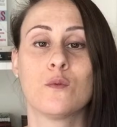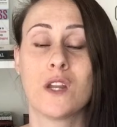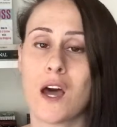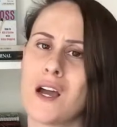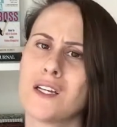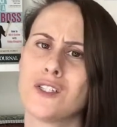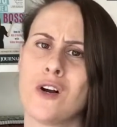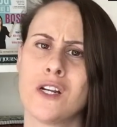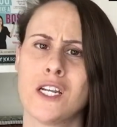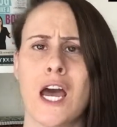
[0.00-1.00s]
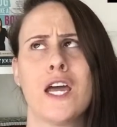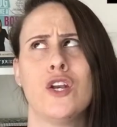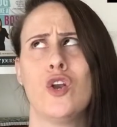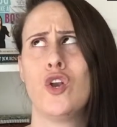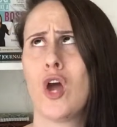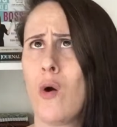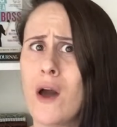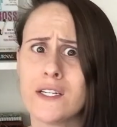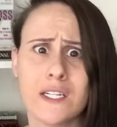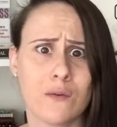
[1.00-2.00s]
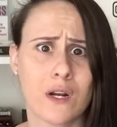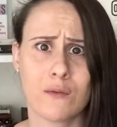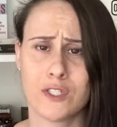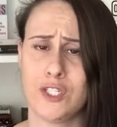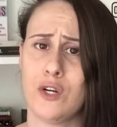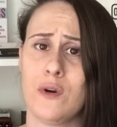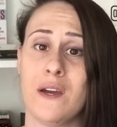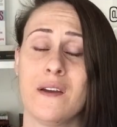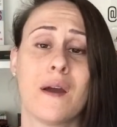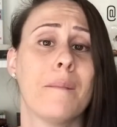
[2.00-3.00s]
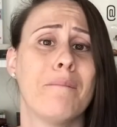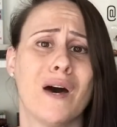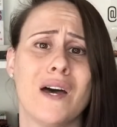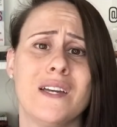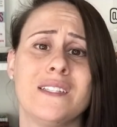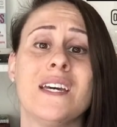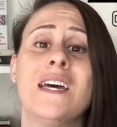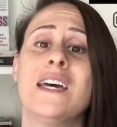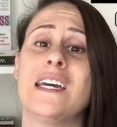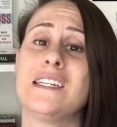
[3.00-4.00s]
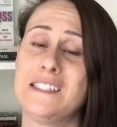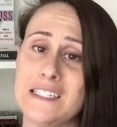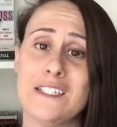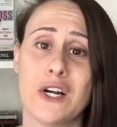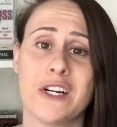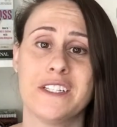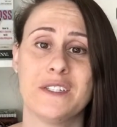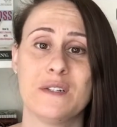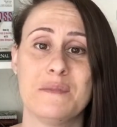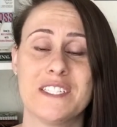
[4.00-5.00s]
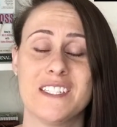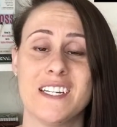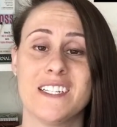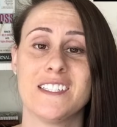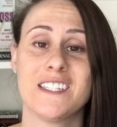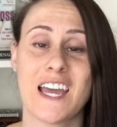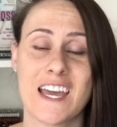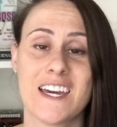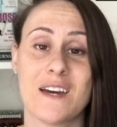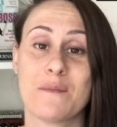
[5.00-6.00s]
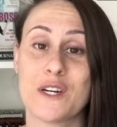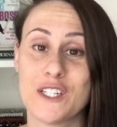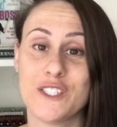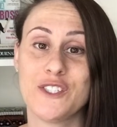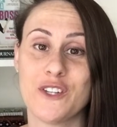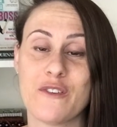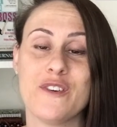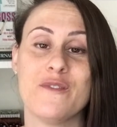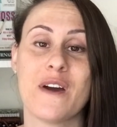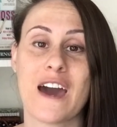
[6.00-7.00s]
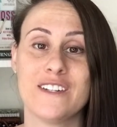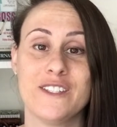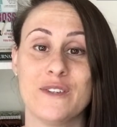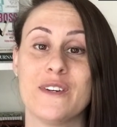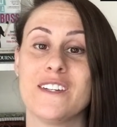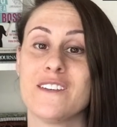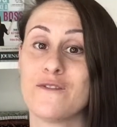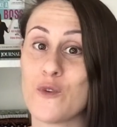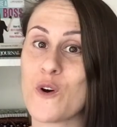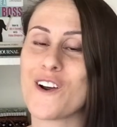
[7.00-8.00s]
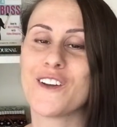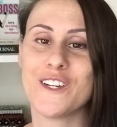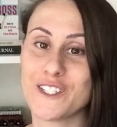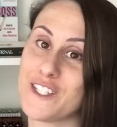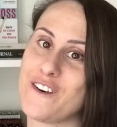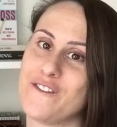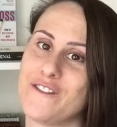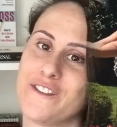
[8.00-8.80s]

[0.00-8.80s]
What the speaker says: When I got started, I had no idea what I was doing, but it did turn into a business, and I'm gonna show you how to do it for yourself.